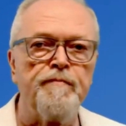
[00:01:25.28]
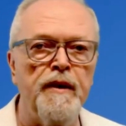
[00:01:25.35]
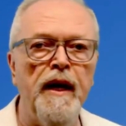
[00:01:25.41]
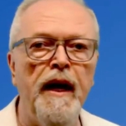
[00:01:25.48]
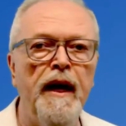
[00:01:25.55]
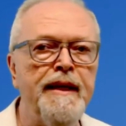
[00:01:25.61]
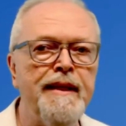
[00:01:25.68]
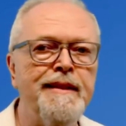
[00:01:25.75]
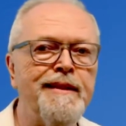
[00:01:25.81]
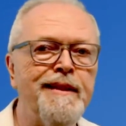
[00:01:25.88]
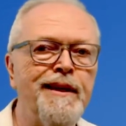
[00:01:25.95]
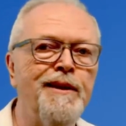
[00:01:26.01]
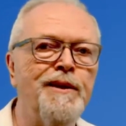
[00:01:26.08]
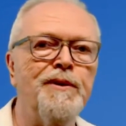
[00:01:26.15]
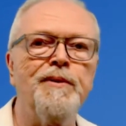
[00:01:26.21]
I can
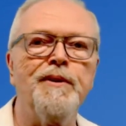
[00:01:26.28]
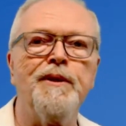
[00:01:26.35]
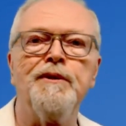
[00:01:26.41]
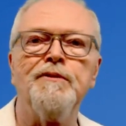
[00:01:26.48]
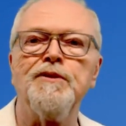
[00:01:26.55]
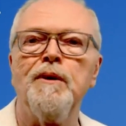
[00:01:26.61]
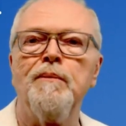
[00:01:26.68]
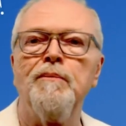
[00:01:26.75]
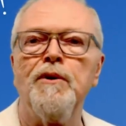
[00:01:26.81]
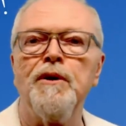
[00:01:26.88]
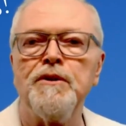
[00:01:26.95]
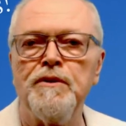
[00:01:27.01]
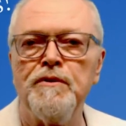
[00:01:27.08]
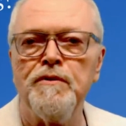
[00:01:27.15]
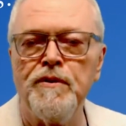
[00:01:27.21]
tell you that if
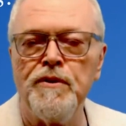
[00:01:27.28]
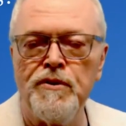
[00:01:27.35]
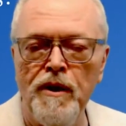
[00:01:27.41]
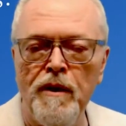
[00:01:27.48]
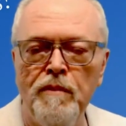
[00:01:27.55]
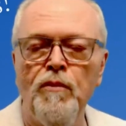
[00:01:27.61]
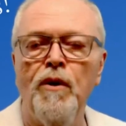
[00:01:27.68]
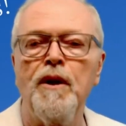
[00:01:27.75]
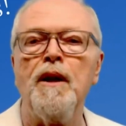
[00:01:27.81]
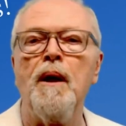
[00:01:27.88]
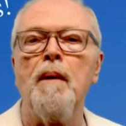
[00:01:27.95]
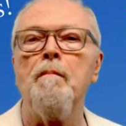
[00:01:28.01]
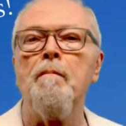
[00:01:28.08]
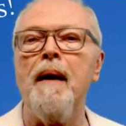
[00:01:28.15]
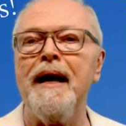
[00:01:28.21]
someone
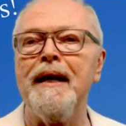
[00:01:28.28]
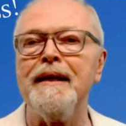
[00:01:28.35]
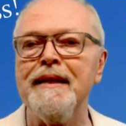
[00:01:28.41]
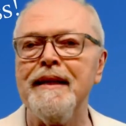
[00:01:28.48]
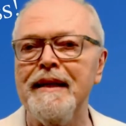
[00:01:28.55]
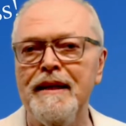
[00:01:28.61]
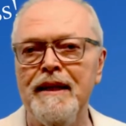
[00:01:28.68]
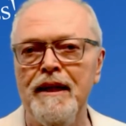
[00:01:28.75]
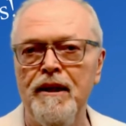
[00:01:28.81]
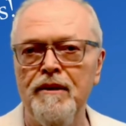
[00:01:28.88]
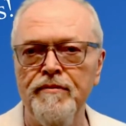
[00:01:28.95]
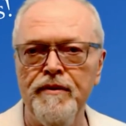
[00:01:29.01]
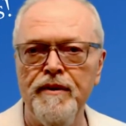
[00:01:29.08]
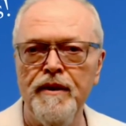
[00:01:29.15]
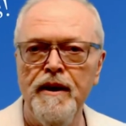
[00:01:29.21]
badly
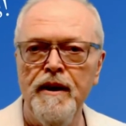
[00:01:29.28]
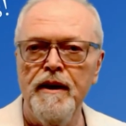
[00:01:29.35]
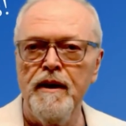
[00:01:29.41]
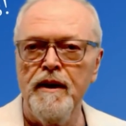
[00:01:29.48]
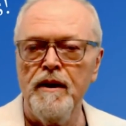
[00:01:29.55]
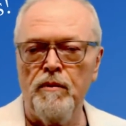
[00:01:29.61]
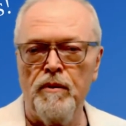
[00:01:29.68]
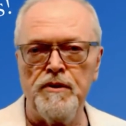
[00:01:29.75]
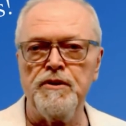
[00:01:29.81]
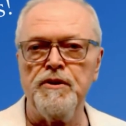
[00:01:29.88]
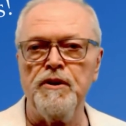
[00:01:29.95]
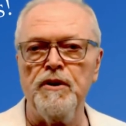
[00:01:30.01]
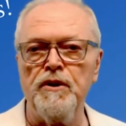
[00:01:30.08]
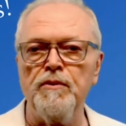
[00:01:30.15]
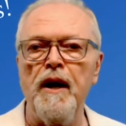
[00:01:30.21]
enough wants
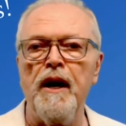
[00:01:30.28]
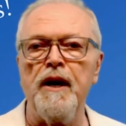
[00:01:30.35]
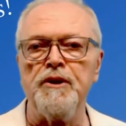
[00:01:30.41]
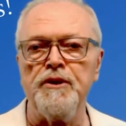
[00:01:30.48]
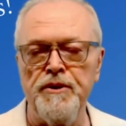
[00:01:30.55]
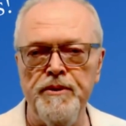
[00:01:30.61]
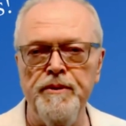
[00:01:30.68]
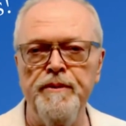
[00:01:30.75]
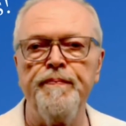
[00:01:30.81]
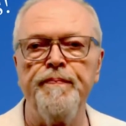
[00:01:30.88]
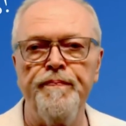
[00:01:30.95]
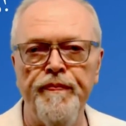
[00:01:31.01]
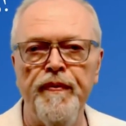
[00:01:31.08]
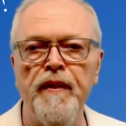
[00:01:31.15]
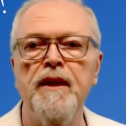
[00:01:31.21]
to harass you,
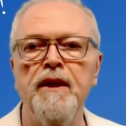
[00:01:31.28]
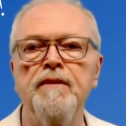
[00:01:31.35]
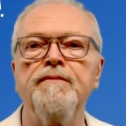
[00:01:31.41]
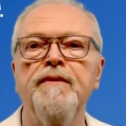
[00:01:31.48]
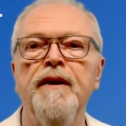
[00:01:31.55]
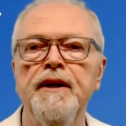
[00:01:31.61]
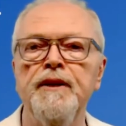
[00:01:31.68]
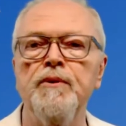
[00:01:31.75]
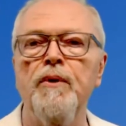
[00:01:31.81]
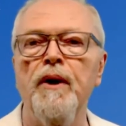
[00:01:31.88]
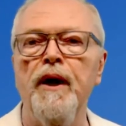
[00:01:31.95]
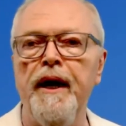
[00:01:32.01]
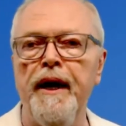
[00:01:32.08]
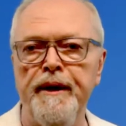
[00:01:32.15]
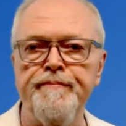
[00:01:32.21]
they'll find a
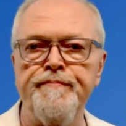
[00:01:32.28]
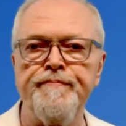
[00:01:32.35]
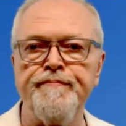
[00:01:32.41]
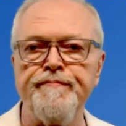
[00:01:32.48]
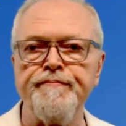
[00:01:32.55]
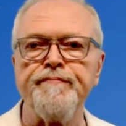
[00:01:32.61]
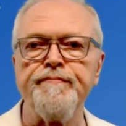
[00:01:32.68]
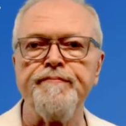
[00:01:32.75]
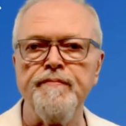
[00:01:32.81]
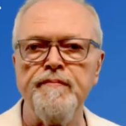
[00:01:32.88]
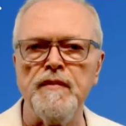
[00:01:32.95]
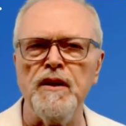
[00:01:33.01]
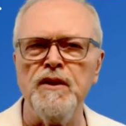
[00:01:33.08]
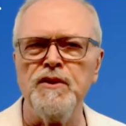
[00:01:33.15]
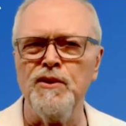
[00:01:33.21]
way.
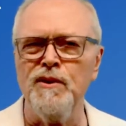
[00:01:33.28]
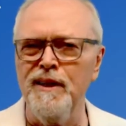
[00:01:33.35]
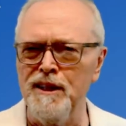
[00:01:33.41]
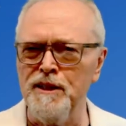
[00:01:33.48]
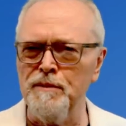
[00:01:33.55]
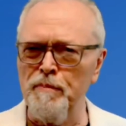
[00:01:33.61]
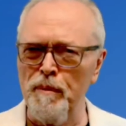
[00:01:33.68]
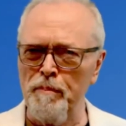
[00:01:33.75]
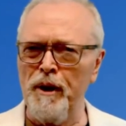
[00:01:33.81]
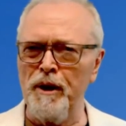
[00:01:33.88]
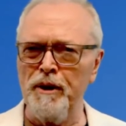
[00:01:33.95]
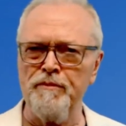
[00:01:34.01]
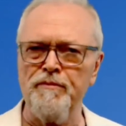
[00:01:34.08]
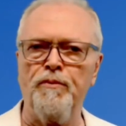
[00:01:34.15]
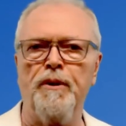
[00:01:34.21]
So let's
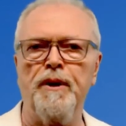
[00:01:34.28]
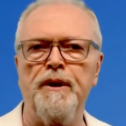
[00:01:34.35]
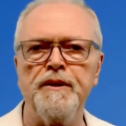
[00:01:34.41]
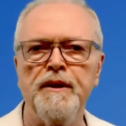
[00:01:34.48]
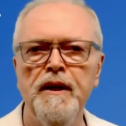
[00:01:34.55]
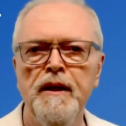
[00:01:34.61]
prepare for it.